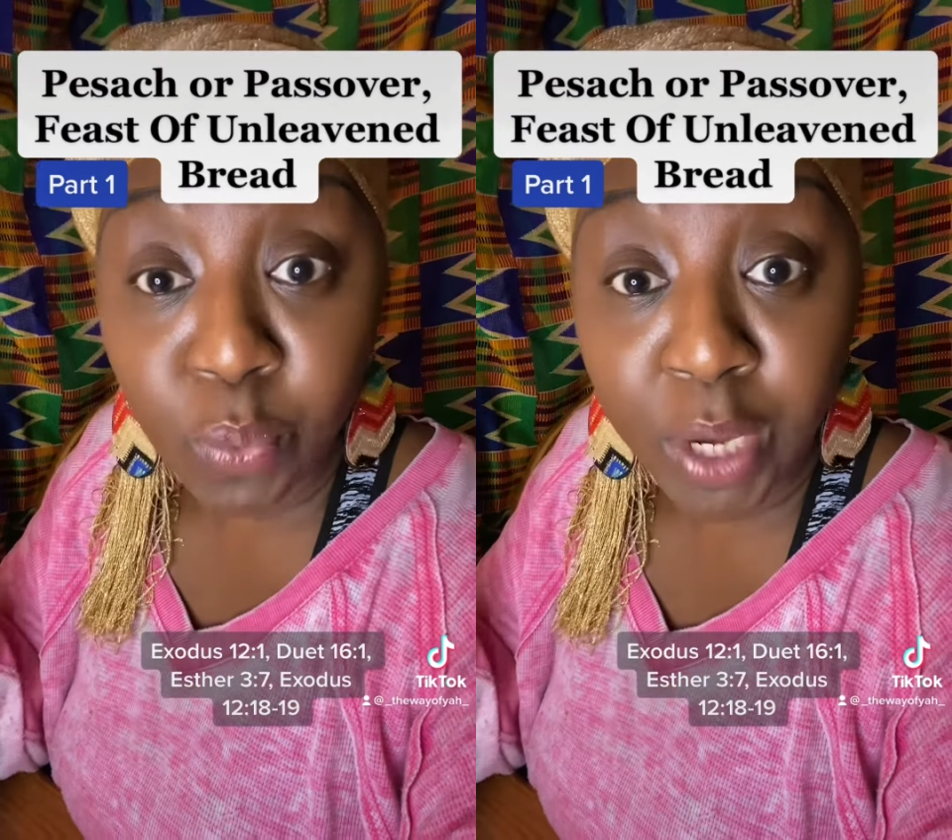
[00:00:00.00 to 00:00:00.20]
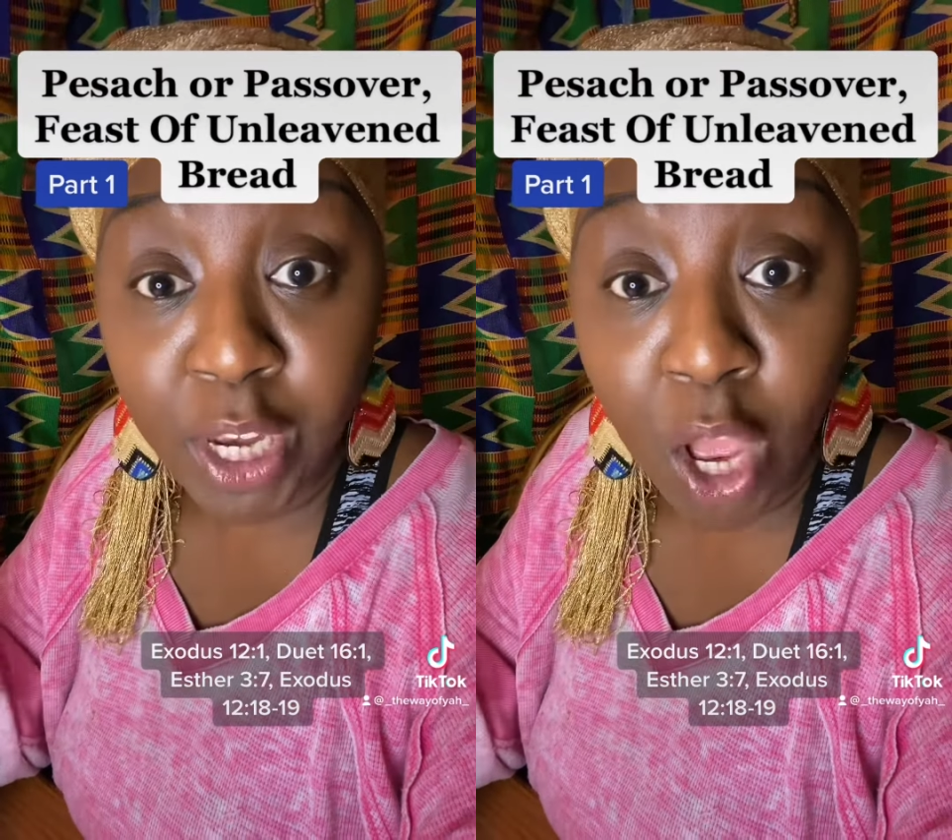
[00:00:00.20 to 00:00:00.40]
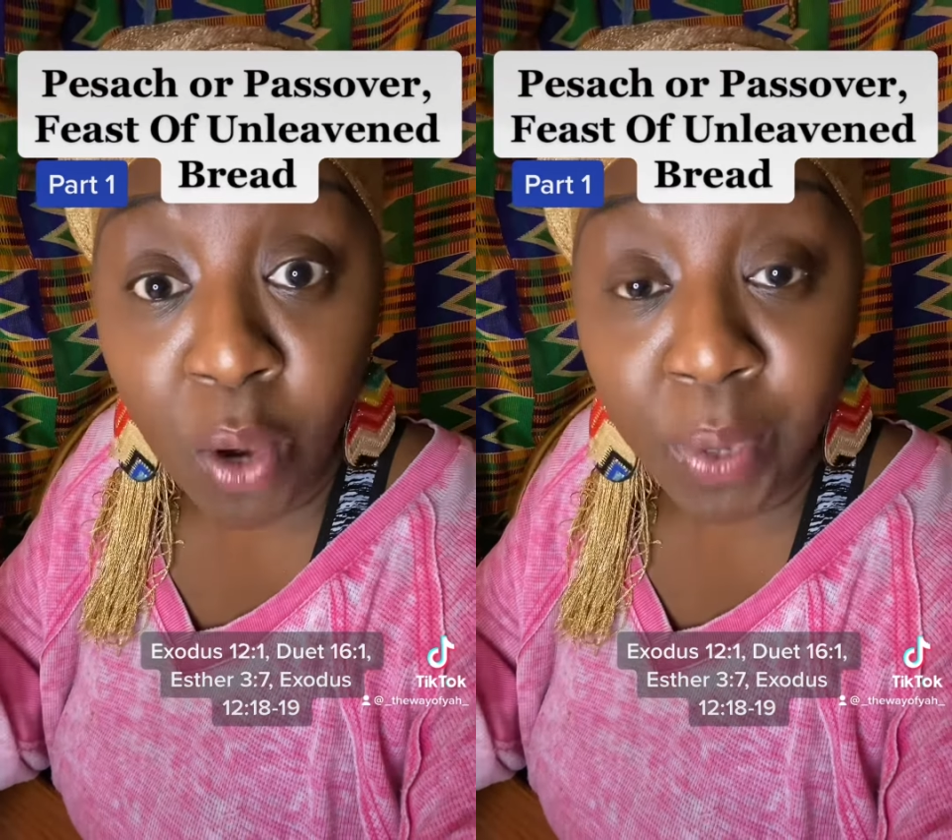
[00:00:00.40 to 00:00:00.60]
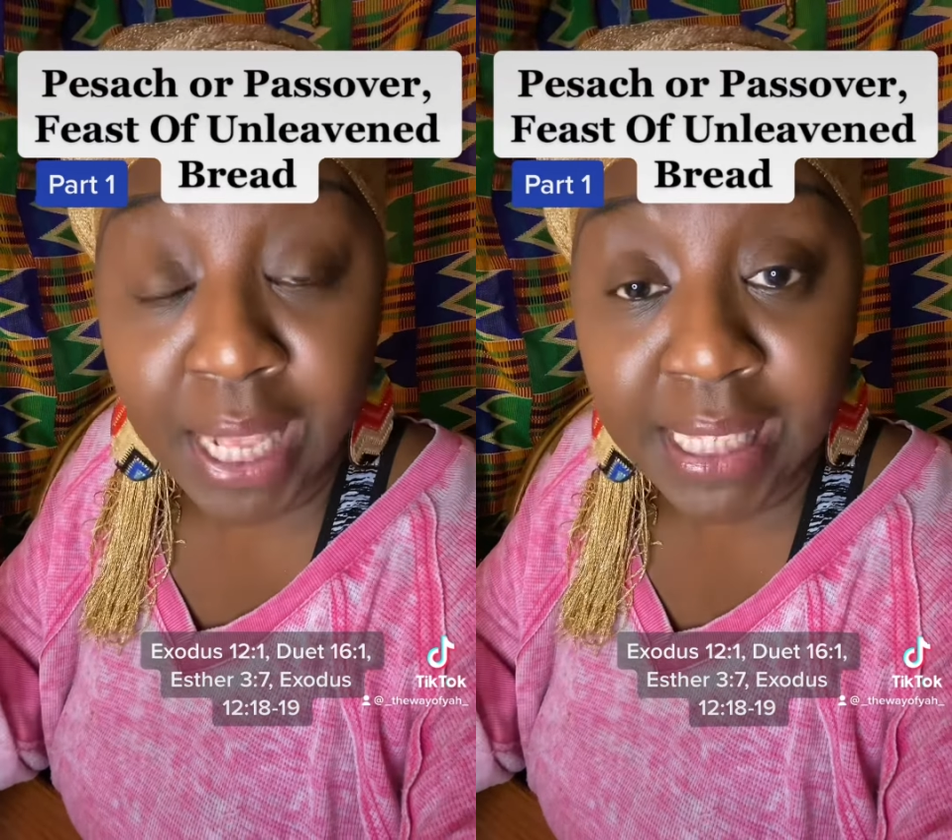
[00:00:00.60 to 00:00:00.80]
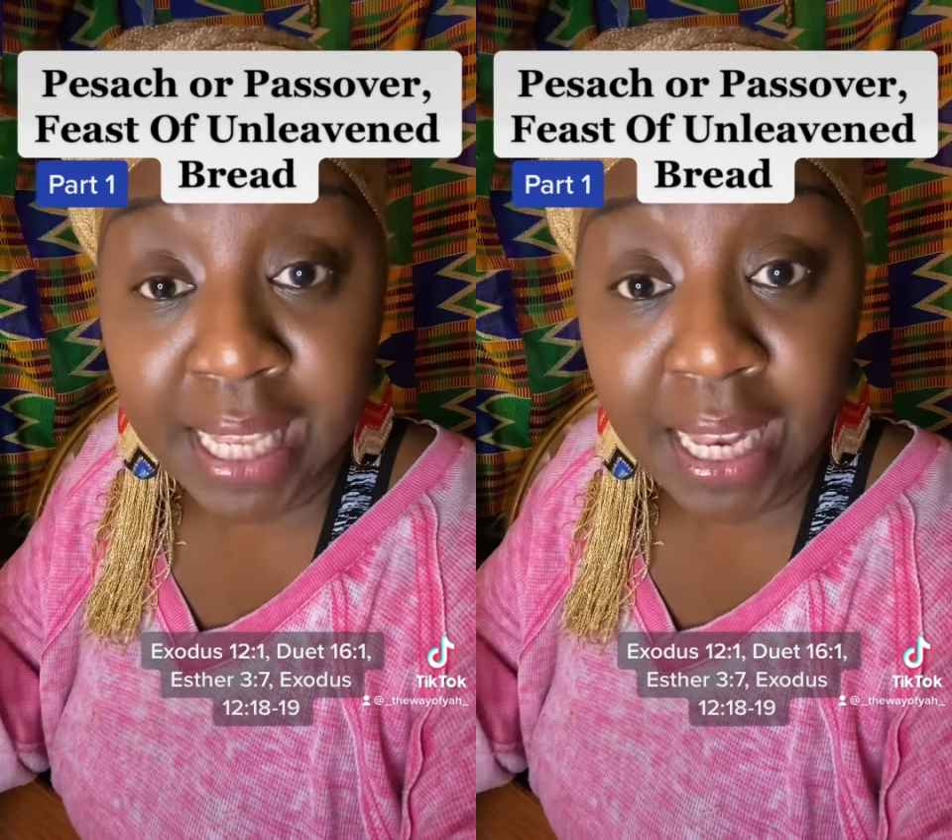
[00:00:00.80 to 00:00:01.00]
we know
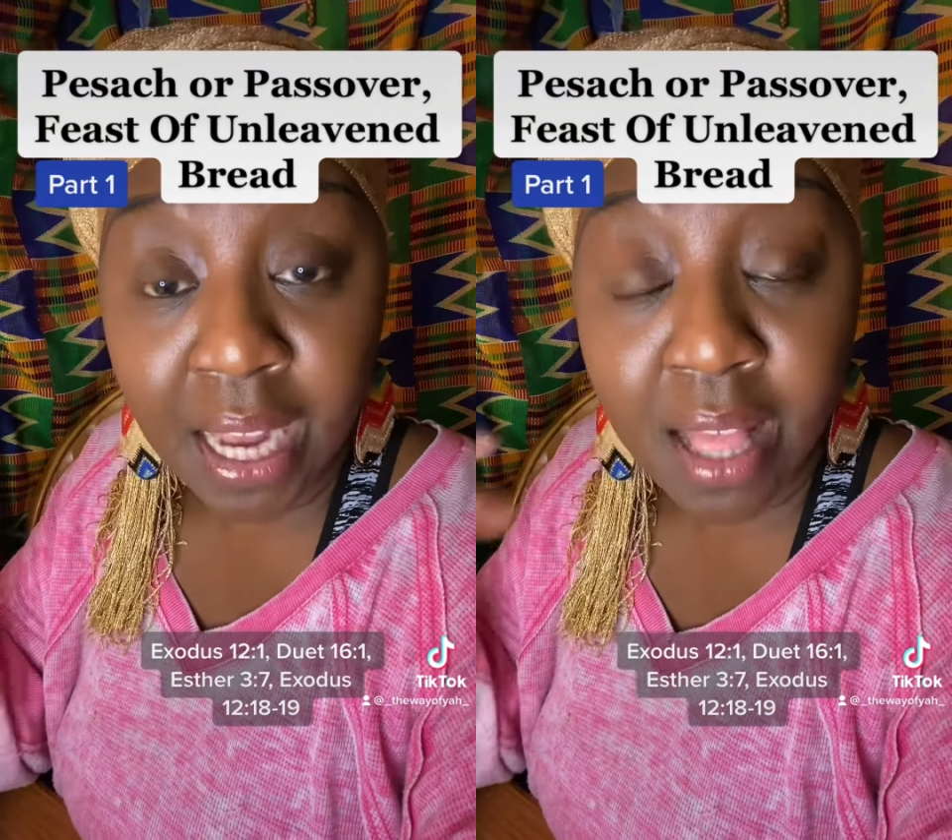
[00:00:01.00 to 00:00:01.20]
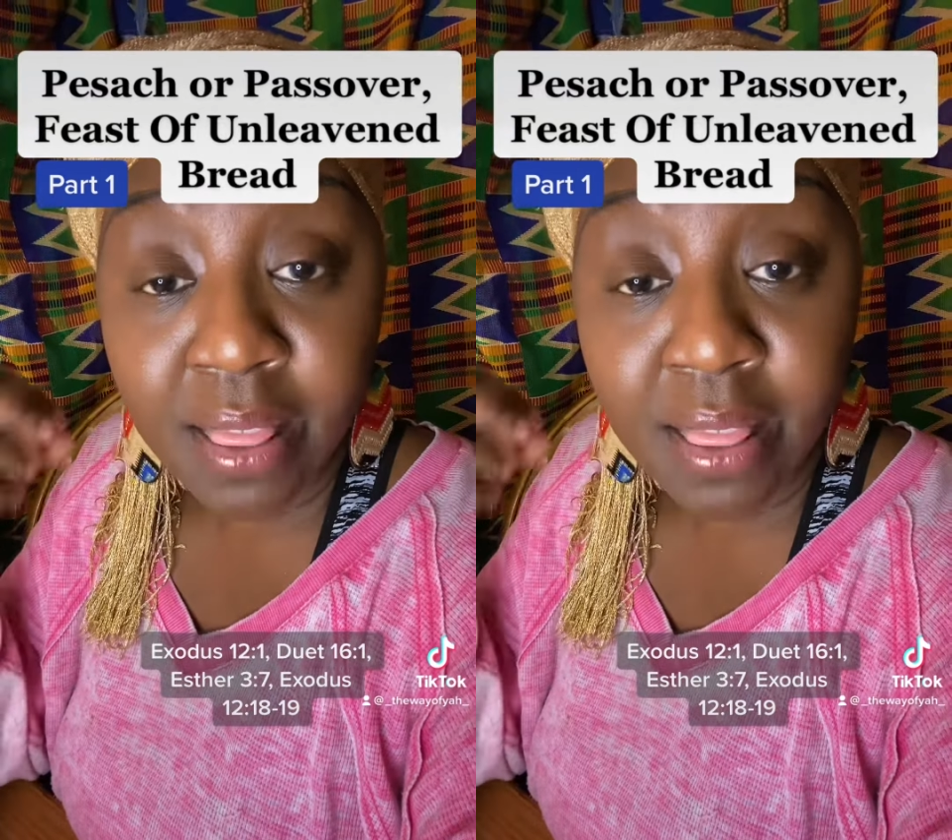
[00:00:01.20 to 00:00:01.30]
is in